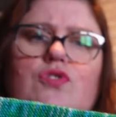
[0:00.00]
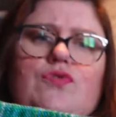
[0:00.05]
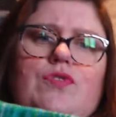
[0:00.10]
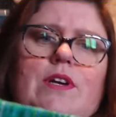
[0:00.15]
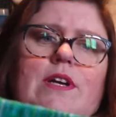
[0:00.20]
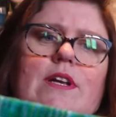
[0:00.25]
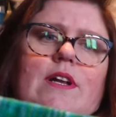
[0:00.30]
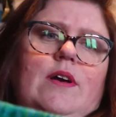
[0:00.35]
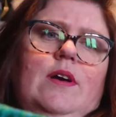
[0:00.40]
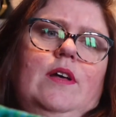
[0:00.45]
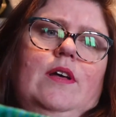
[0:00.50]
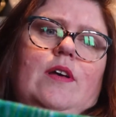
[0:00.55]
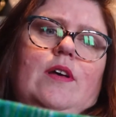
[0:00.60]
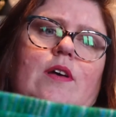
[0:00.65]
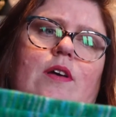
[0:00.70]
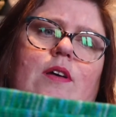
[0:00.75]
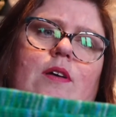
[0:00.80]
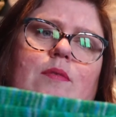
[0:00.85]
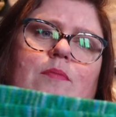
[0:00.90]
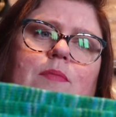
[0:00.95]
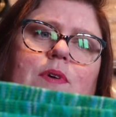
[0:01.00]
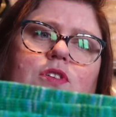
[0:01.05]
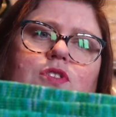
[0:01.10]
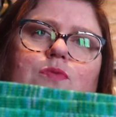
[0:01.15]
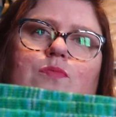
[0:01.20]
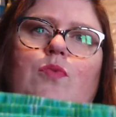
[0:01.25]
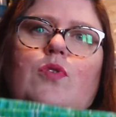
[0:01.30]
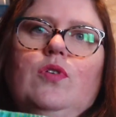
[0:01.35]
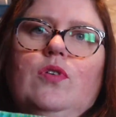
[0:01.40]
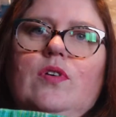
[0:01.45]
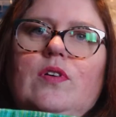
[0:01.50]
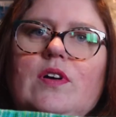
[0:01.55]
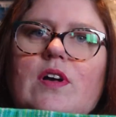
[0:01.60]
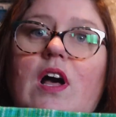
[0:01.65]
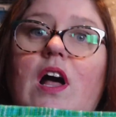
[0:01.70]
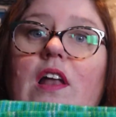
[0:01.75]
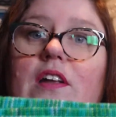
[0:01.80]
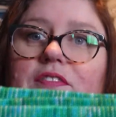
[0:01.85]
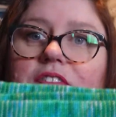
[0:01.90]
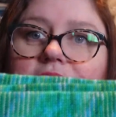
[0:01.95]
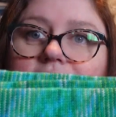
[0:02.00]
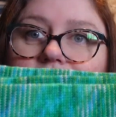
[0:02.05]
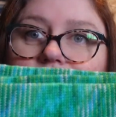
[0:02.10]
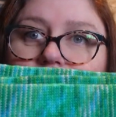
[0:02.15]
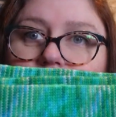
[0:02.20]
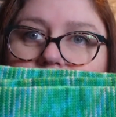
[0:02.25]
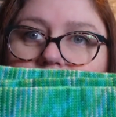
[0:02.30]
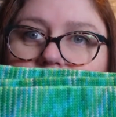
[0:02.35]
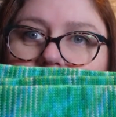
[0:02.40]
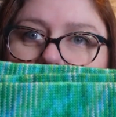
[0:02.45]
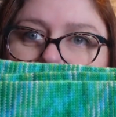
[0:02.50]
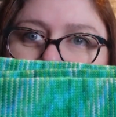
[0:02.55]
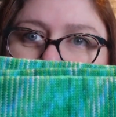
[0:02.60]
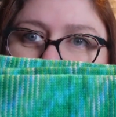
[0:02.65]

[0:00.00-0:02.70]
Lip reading: greener, much more colourful in real life.